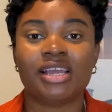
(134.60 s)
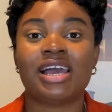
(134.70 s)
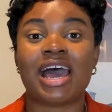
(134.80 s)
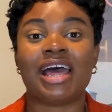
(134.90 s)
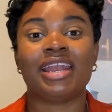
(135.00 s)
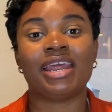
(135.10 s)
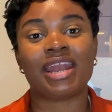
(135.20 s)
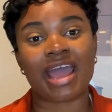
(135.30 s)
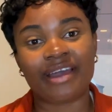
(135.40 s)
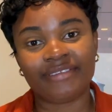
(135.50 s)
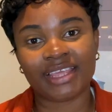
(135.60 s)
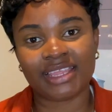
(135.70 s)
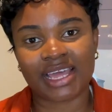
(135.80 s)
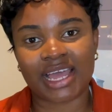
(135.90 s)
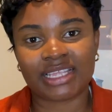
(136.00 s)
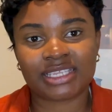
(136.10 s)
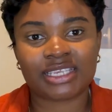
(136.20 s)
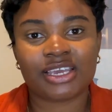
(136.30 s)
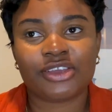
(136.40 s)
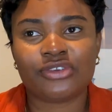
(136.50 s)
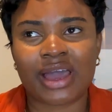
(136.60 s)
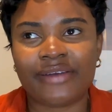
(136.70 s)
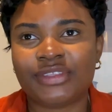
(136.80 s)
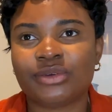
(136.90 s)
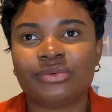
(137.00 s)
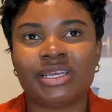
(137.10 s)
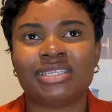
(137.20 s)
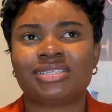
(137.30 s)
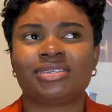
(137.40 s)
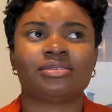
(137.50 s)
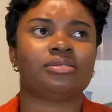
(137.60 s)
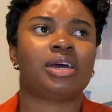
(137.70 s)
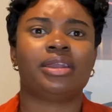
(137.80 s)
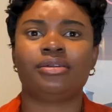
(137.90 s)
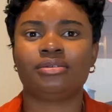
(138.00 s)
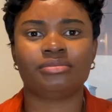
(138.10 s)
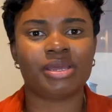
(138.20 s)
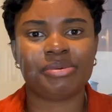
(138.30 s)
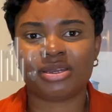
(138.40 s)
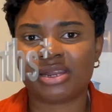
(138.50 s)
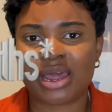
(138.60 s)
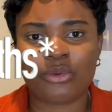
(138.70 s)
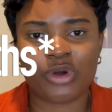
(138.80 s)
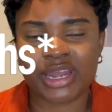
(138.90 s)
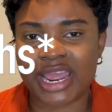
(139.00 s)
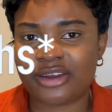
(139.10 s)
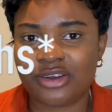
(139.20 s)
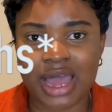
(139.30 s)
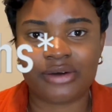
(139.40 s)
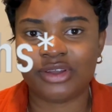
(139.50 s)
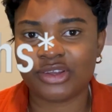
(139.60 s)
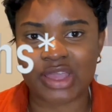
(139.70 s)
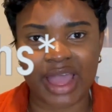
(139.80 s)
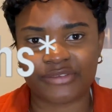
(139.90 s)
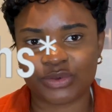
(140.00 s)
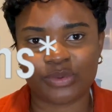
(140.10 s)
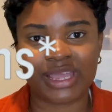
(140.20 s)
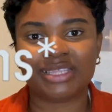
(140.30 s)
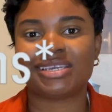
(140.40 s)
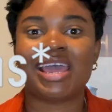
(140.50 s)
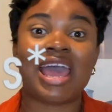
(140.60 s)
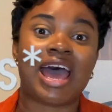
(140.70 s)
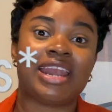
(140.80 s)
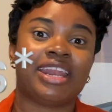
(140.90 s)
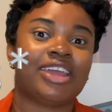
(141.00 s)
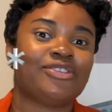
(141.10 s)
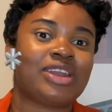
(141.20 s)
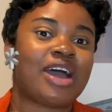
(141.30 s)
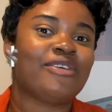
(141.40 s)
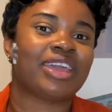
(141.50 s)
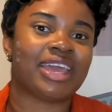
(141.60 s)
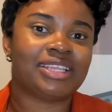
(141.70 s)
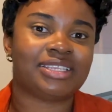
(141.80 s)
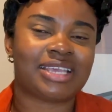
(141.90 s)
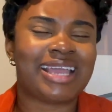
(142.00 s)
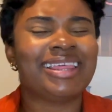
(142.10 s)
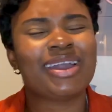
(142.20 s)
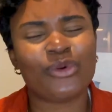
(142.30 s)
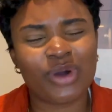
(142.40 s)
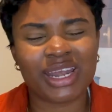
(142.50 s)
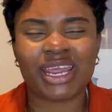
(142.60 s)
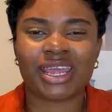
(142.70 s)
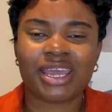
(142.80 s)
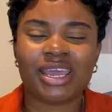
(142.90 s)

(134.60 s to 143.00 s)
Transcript: And then after that, you have to wait, I don't know, maybe another 1 year. I don't know how long you have to wait. And then you now get, I think 1 year.